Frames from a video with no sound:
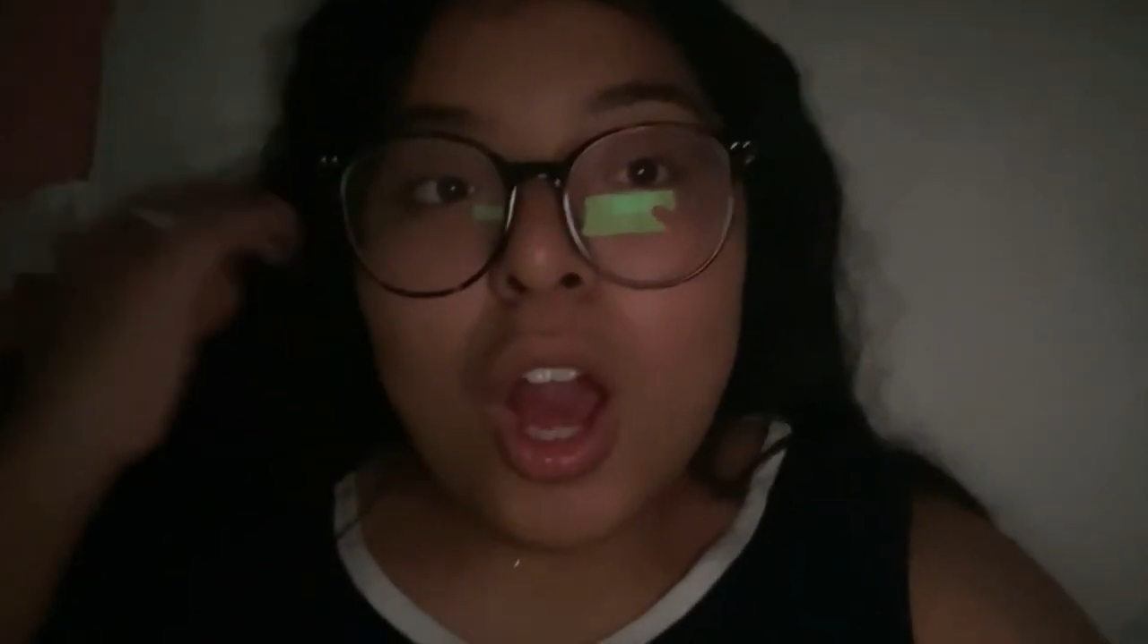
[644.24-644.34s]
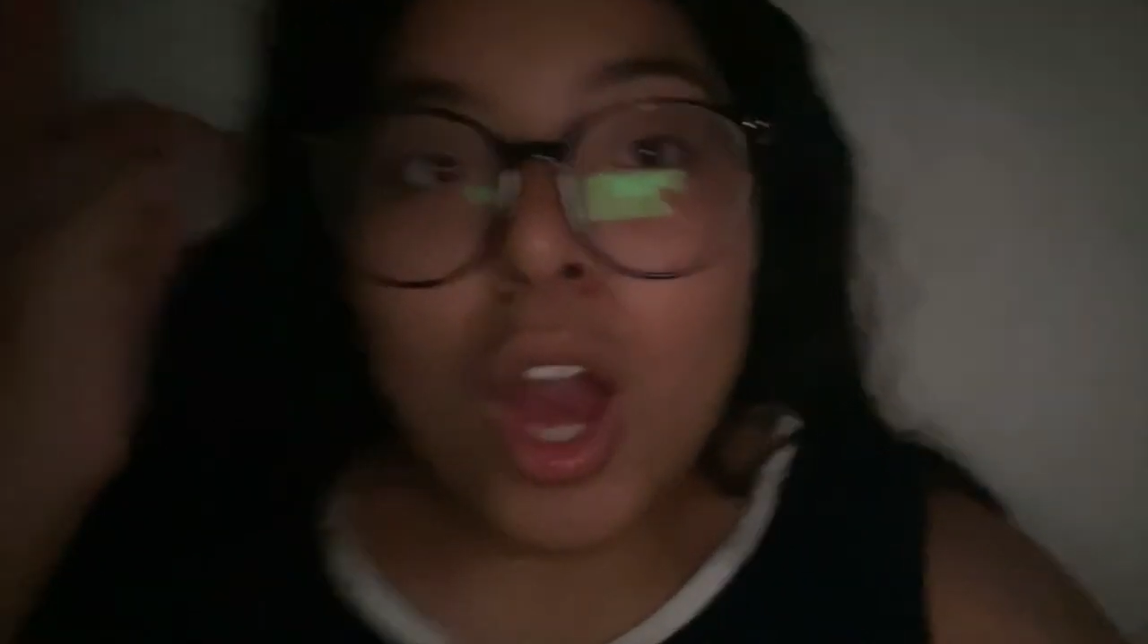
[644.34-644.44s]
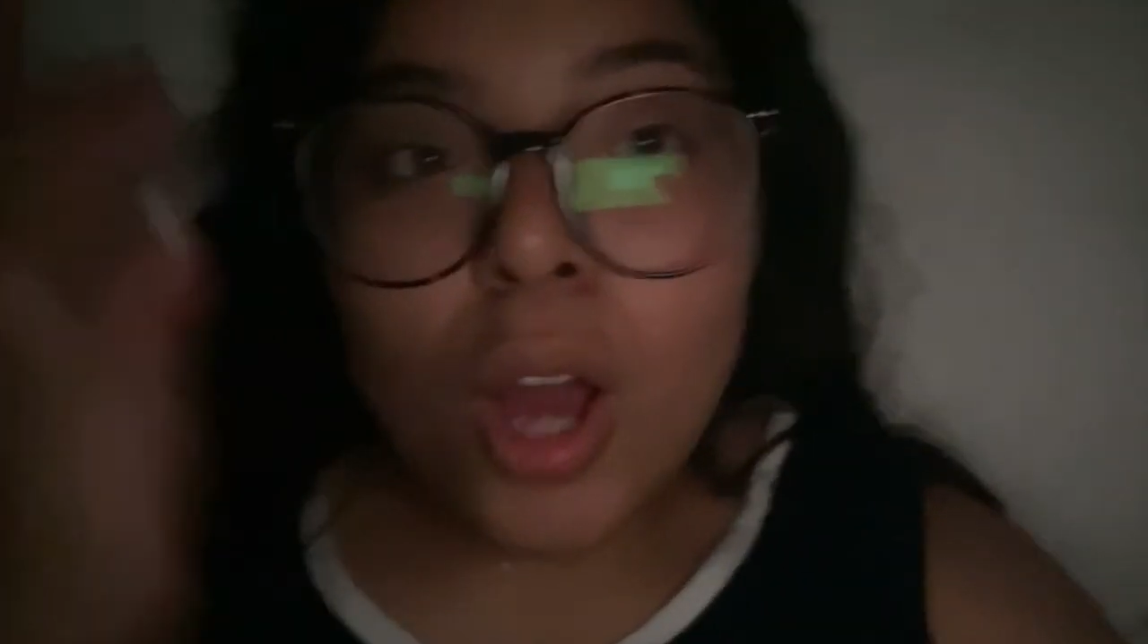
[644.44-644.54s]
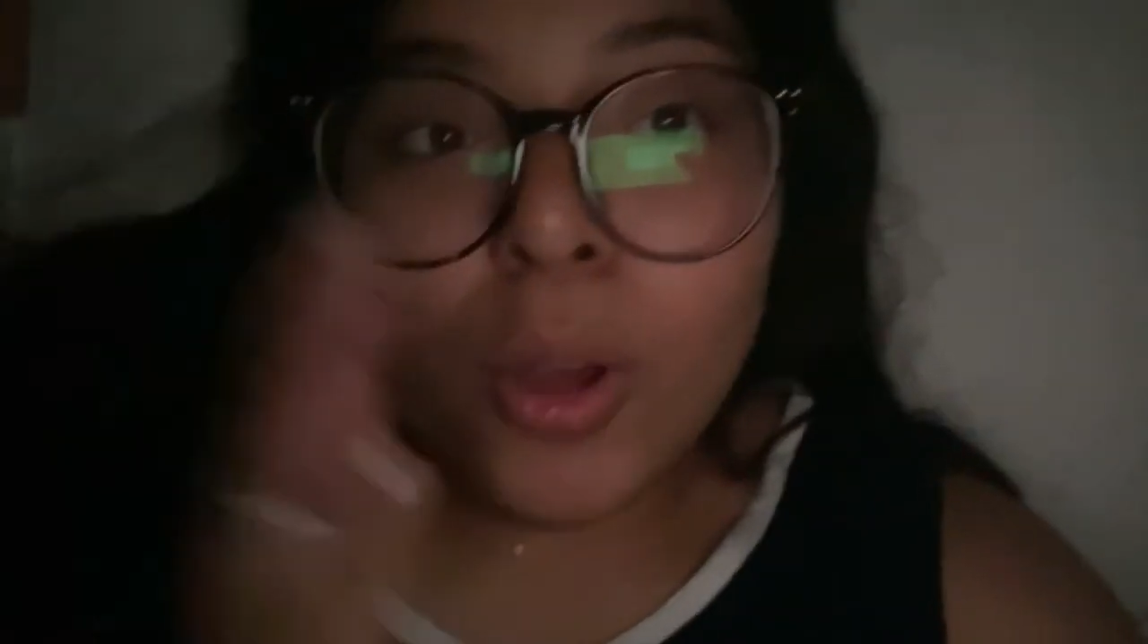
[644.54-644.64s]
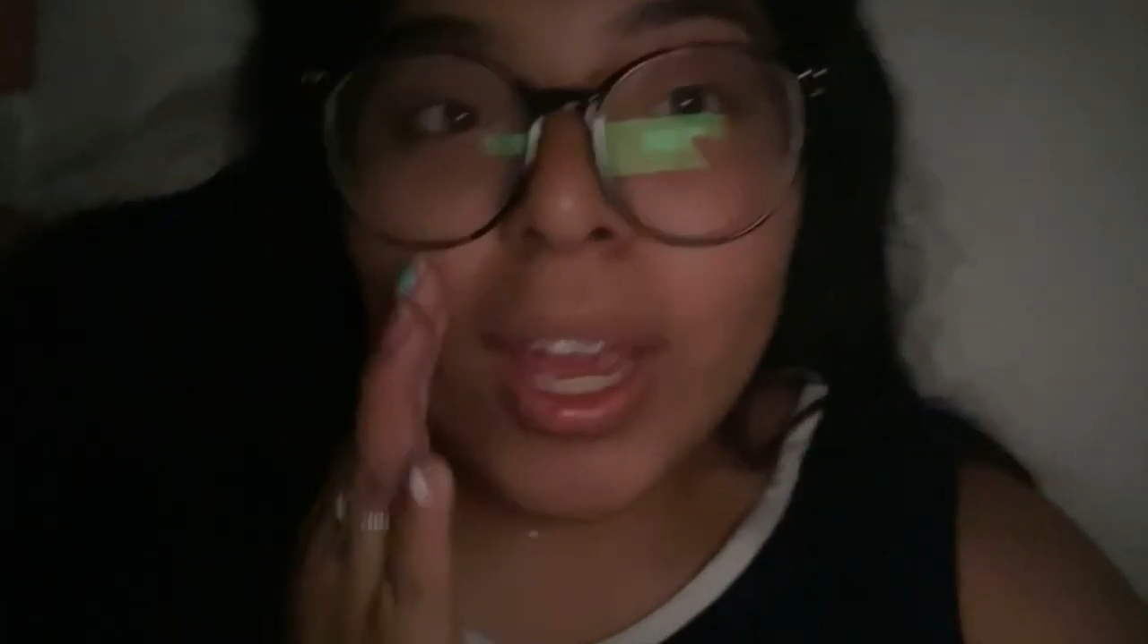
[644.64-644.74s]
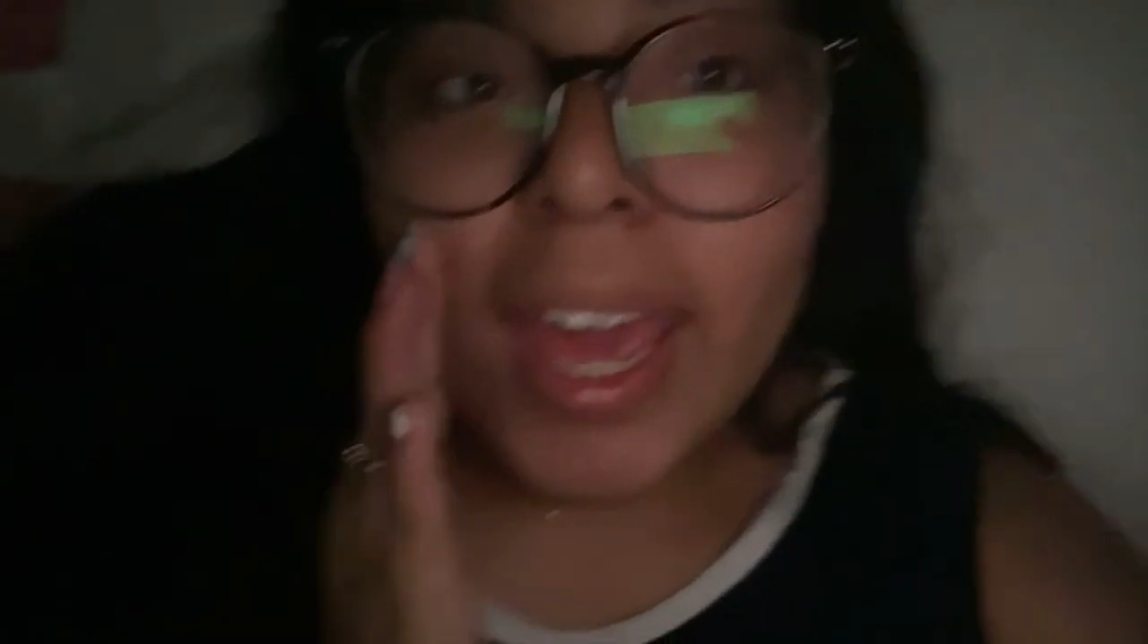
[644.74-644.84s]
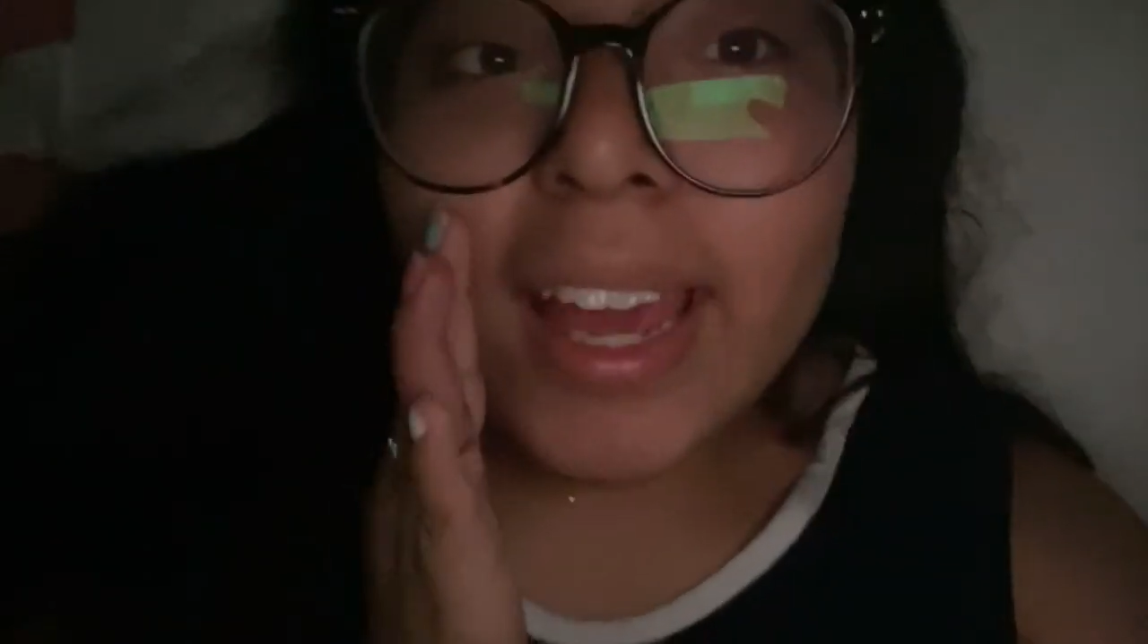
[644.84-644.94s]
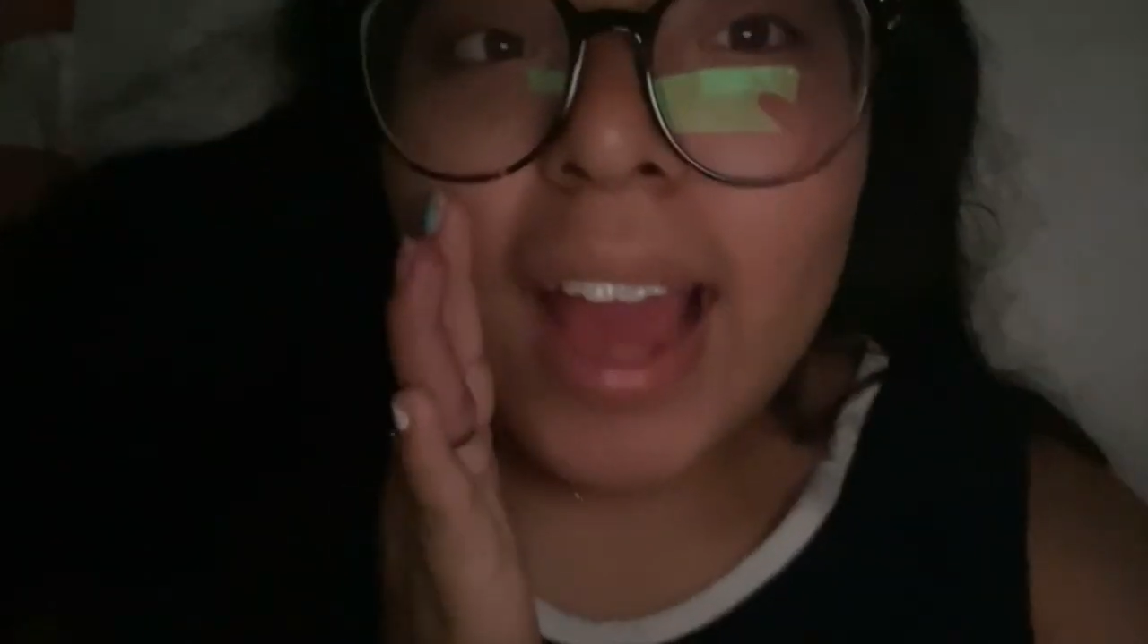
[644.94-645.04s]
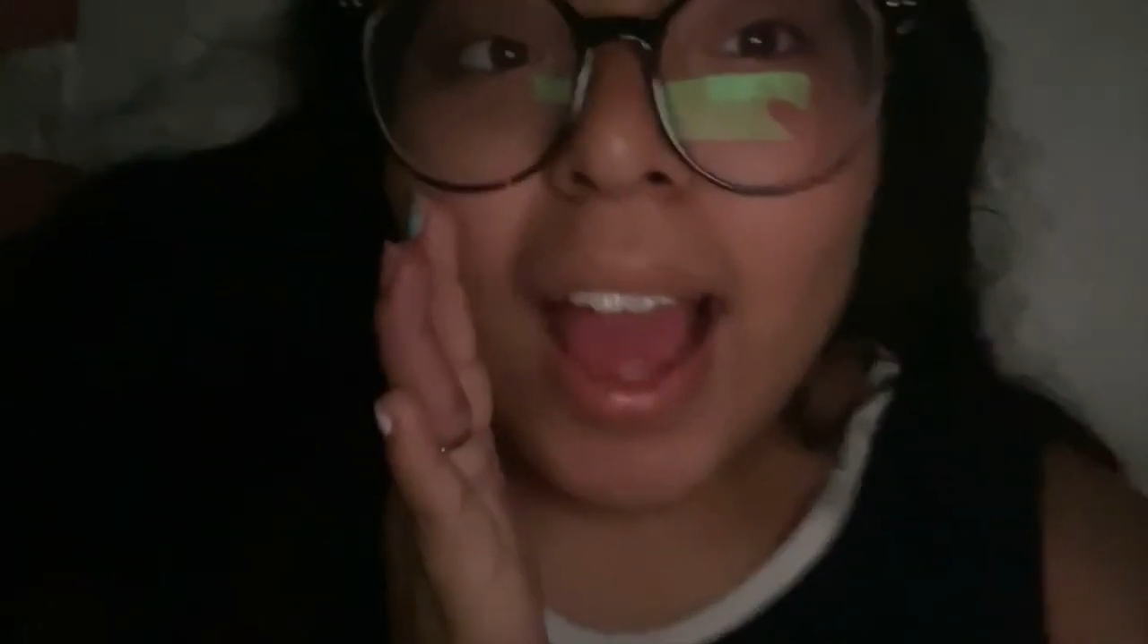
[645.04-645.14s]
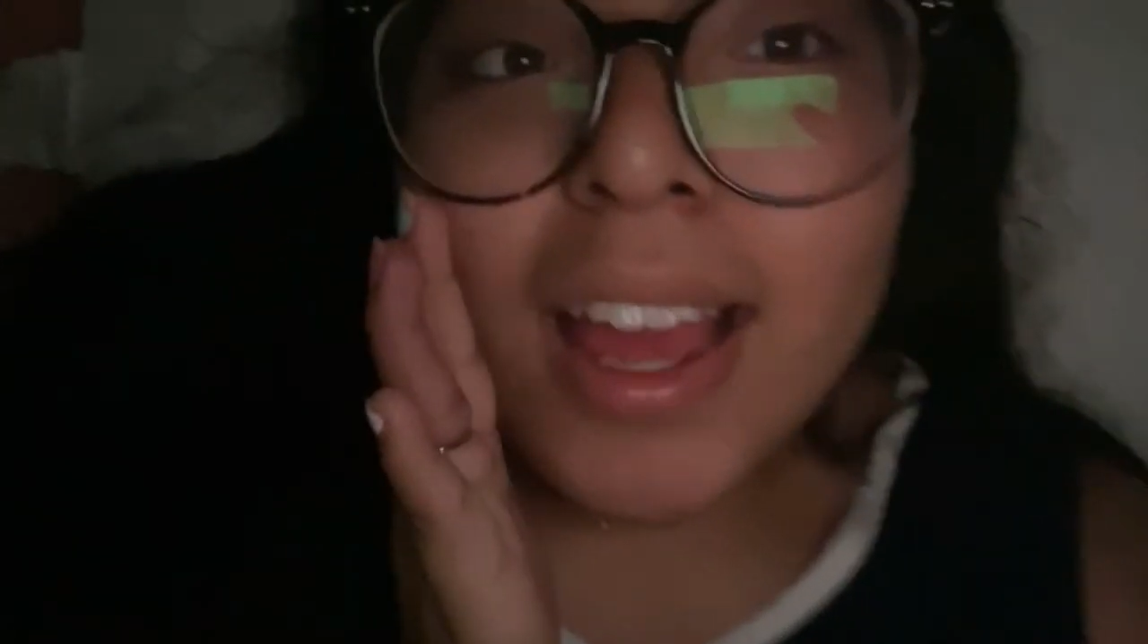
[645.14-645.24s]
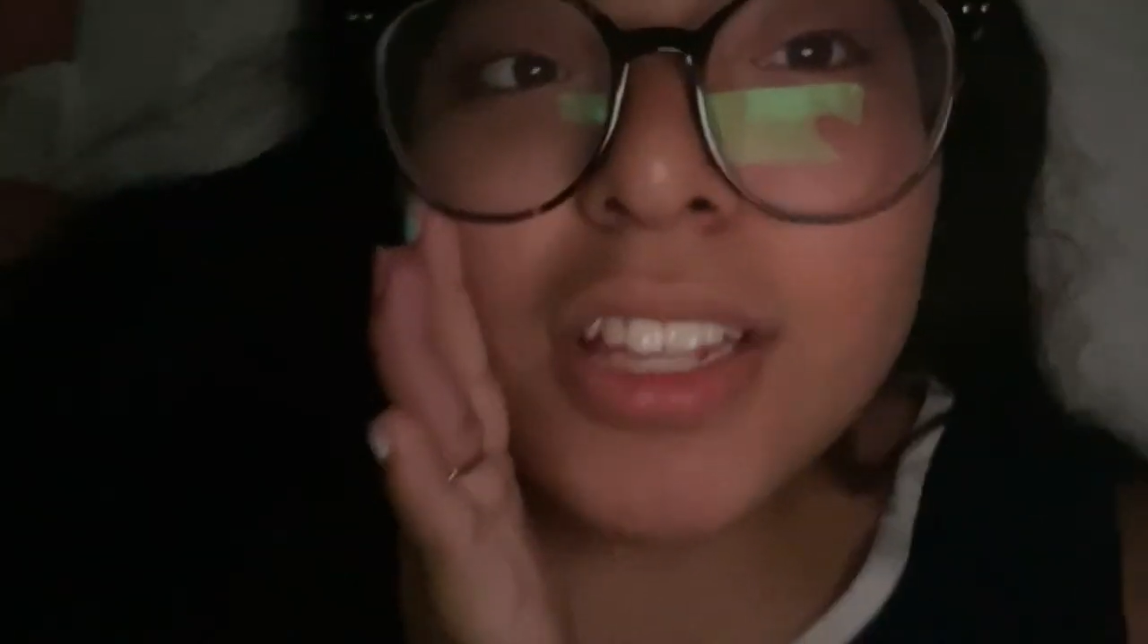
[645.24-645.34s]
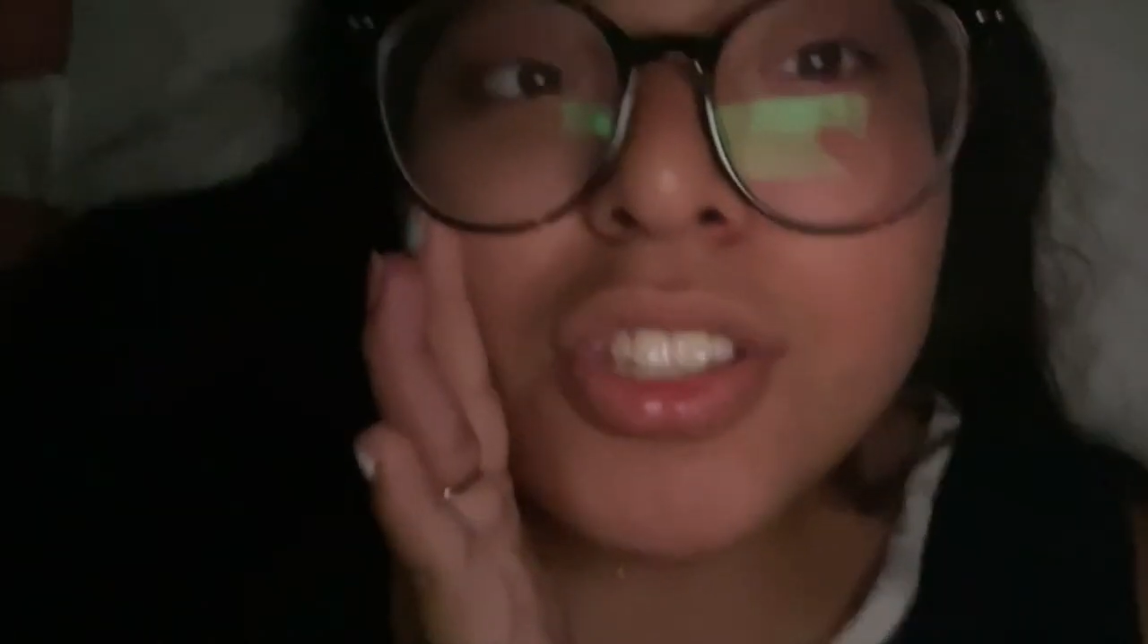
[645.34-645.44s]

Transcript: Okay guys,